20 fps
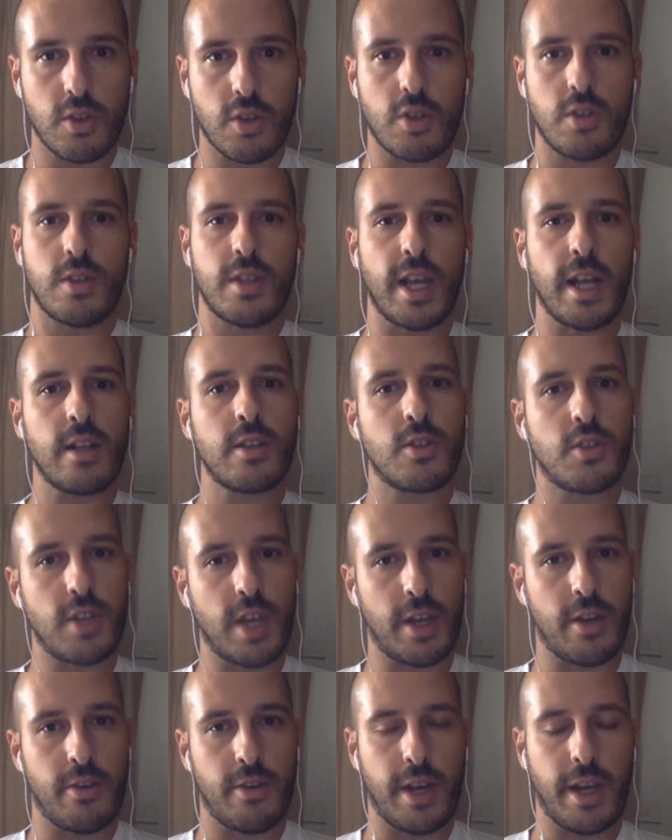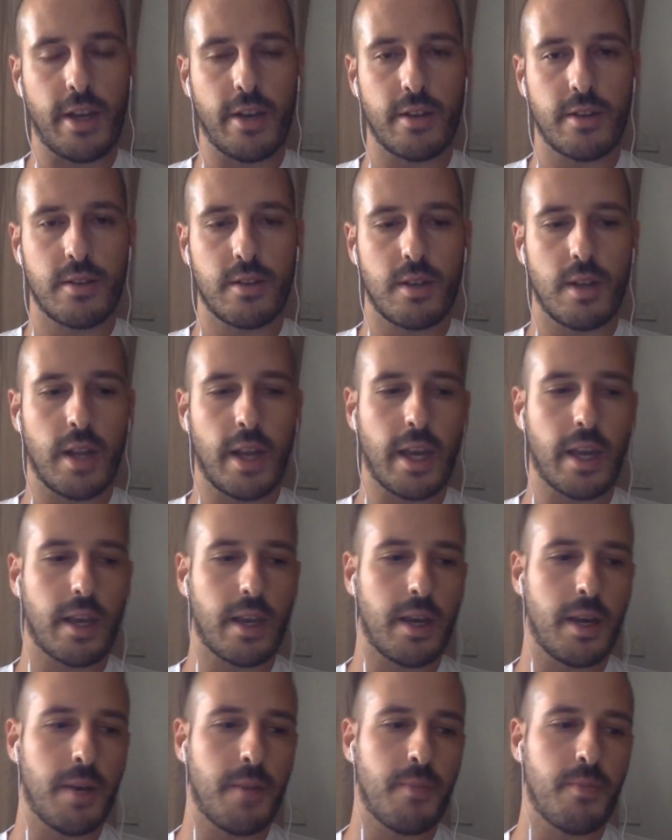sales generators, like
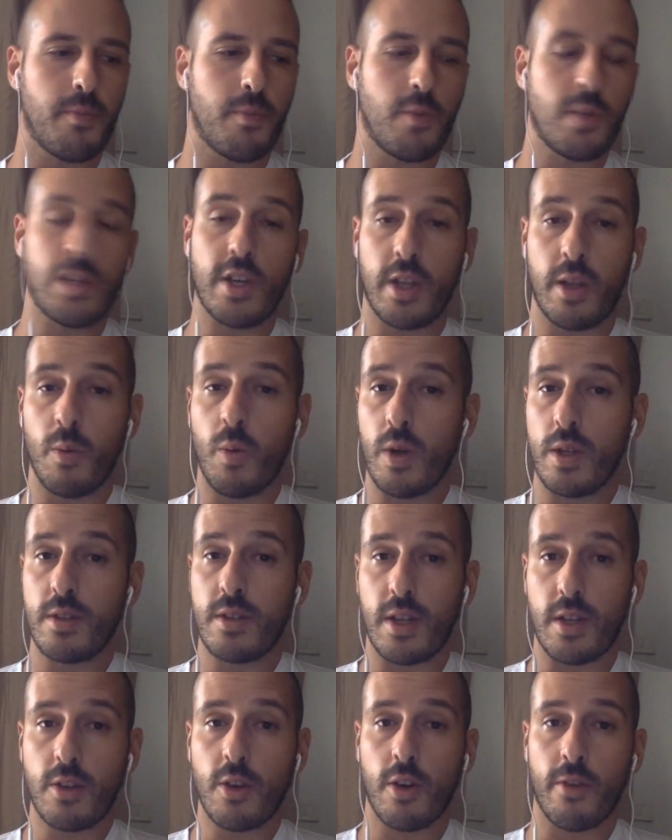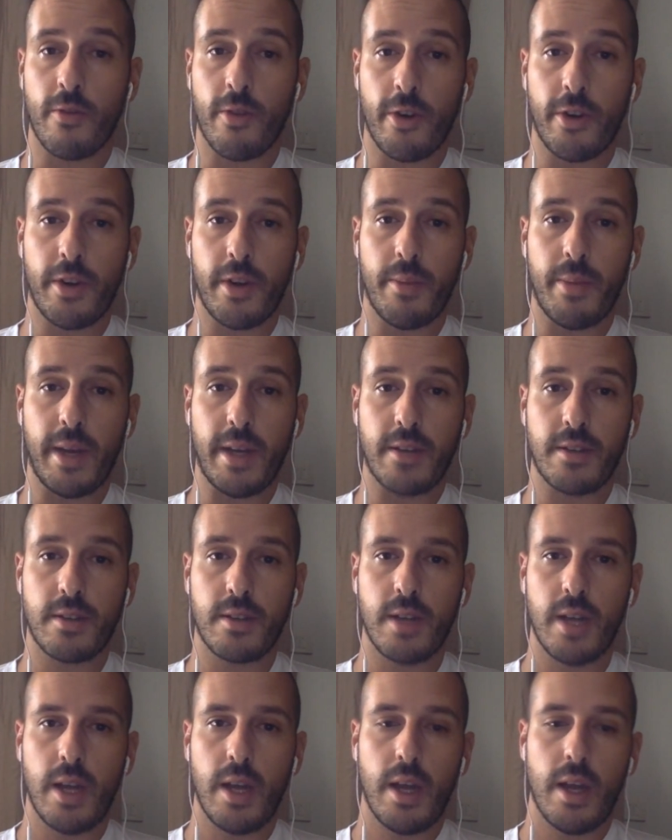which are the ones that convert the best.
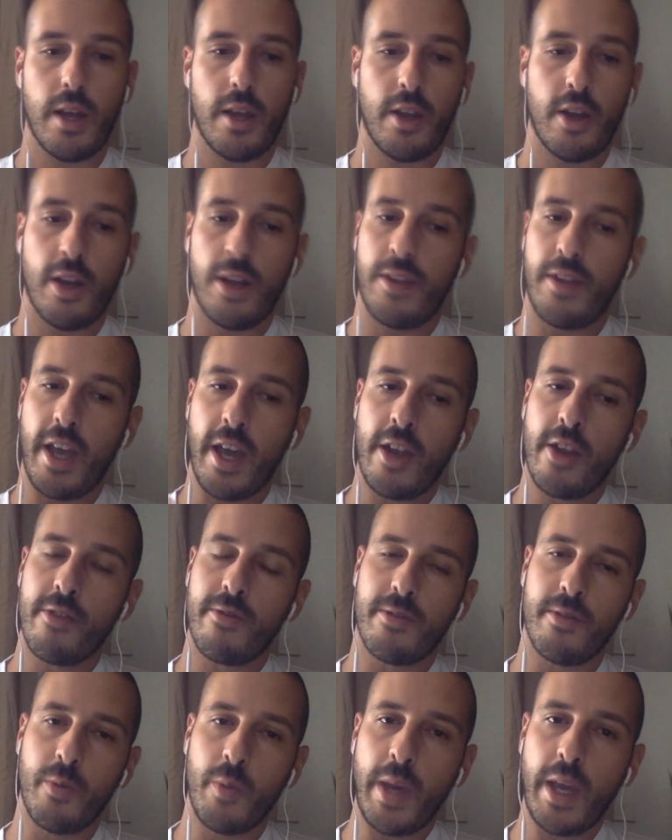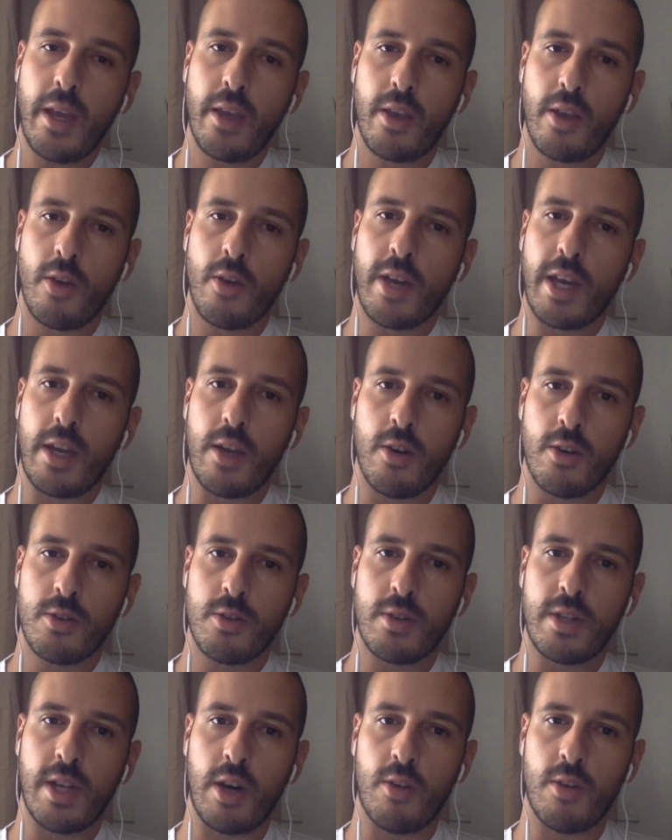Now, at the end of the week, you can
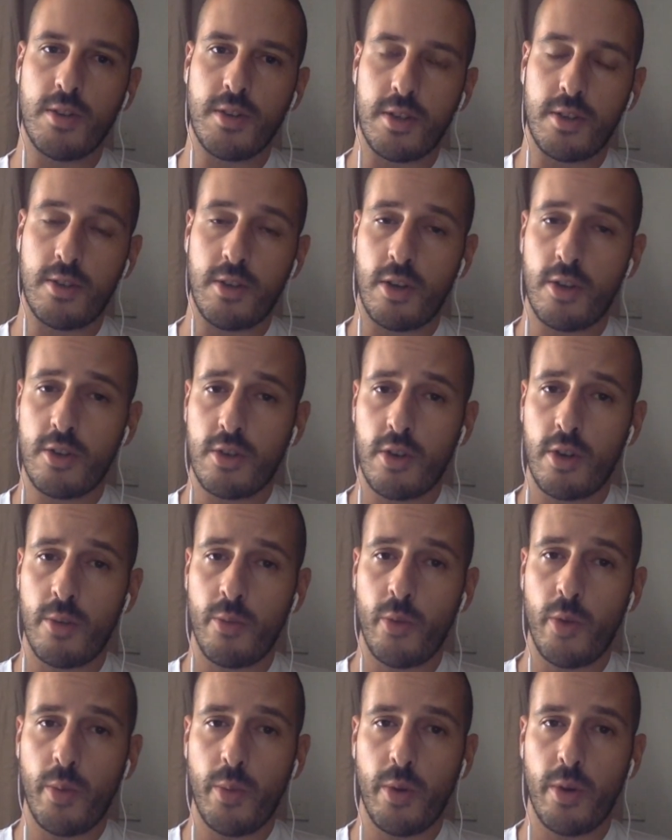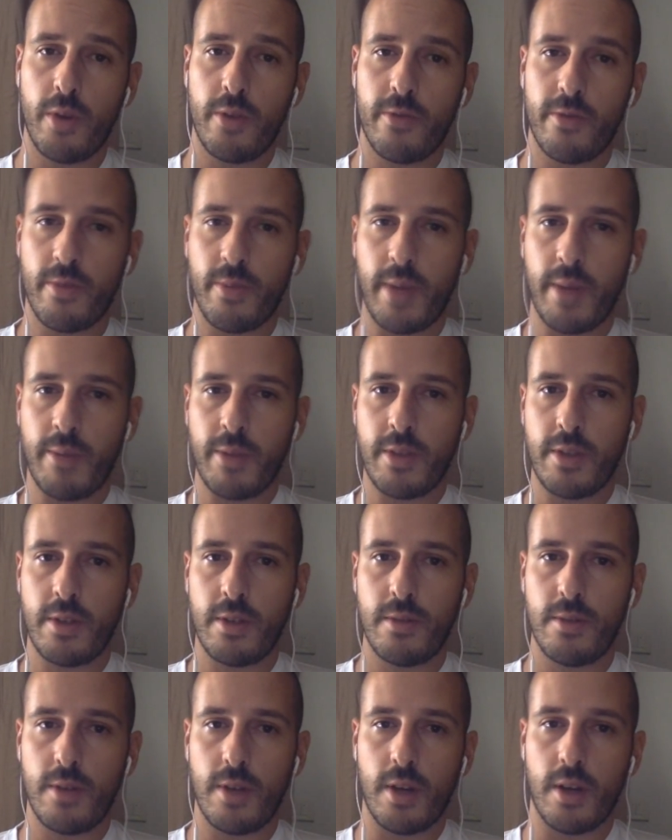also download the search term report from
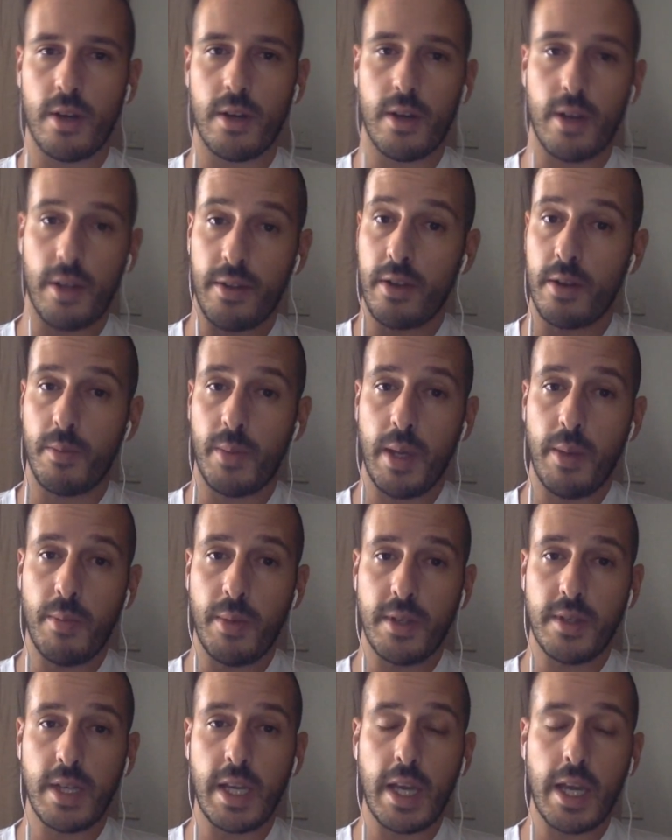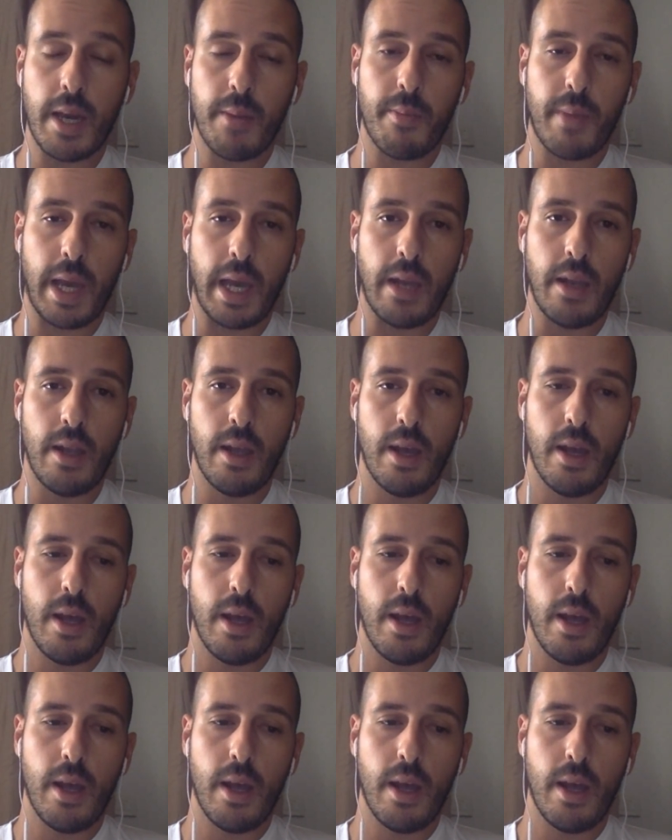Amazon under the PPC campaign,